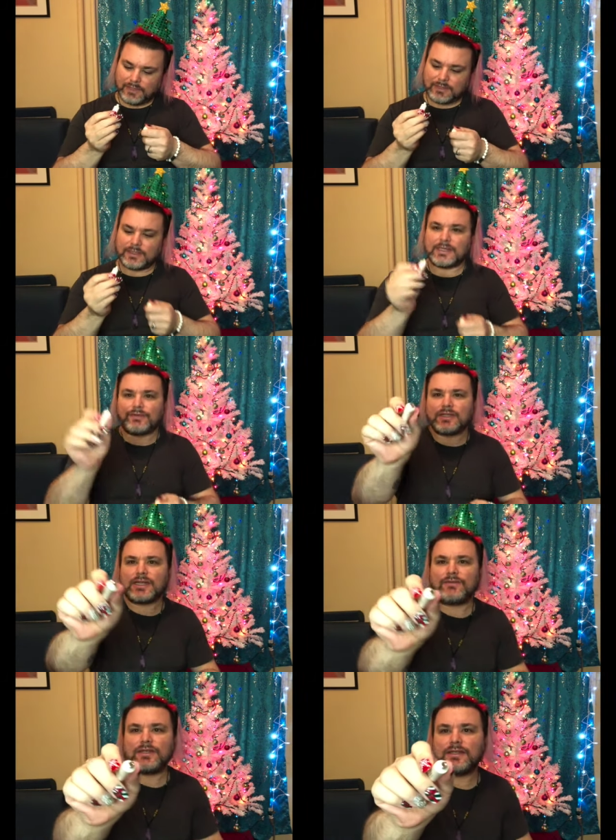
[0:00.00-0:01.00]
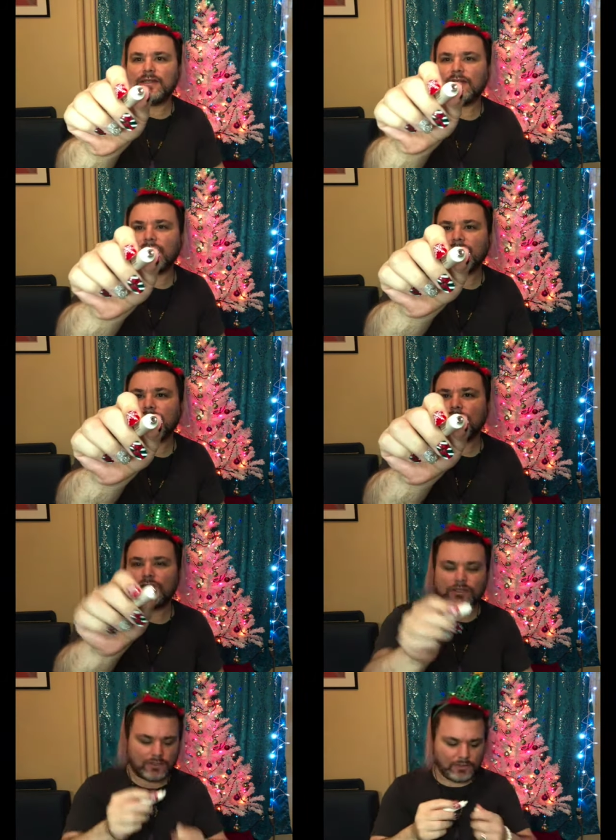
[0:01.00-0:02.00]
does have a safety seal on it, which
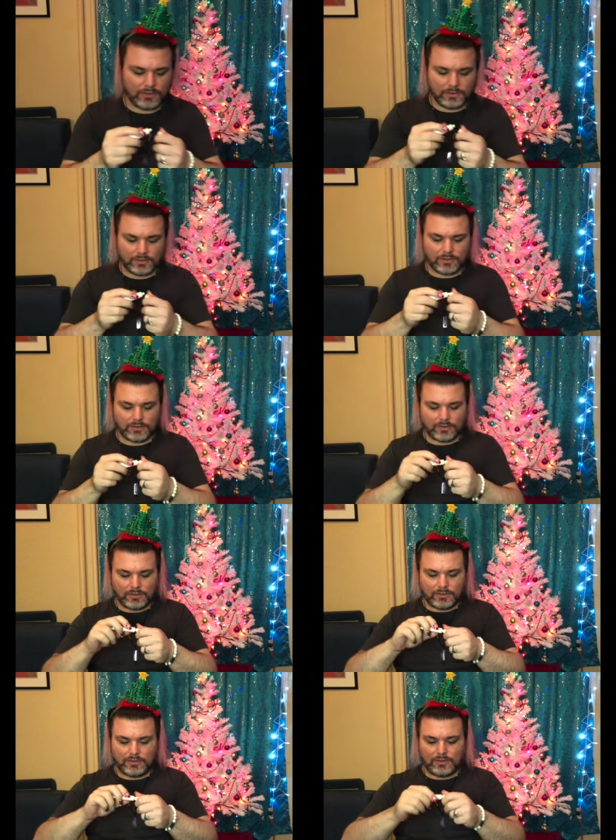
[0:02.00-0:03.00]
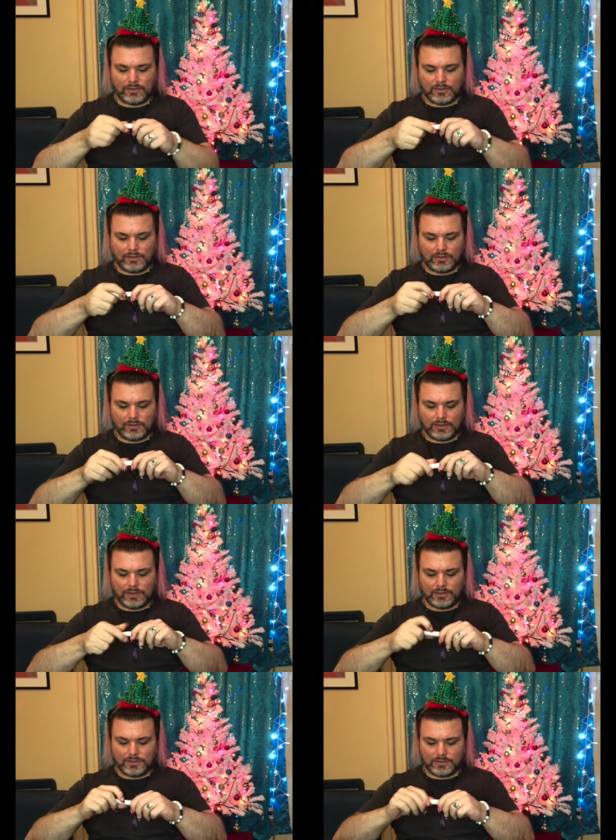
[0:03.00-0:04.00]
is good. All
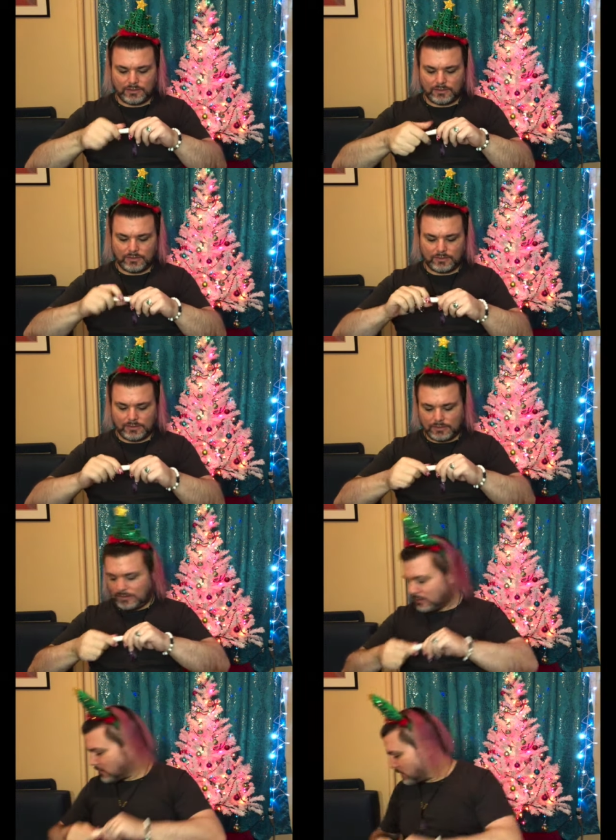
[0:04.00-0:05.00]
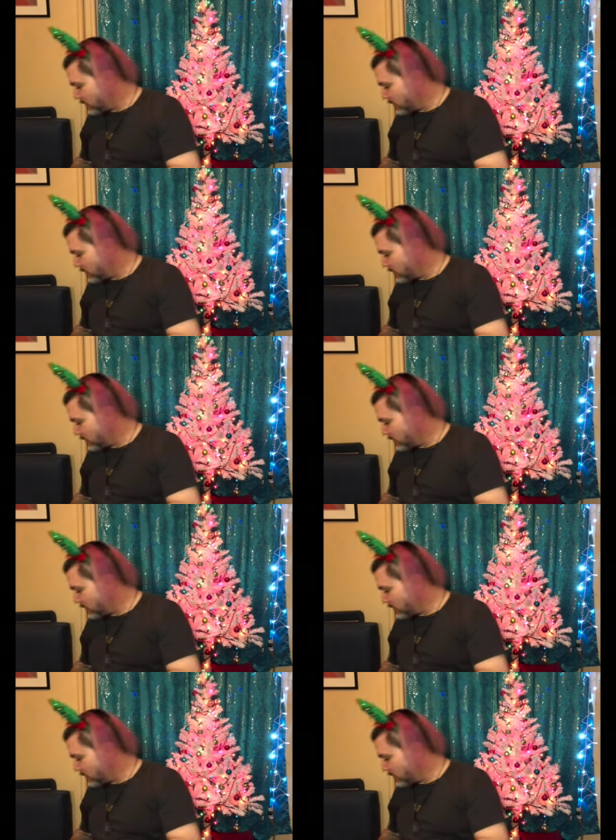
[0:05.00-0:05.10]
right, so we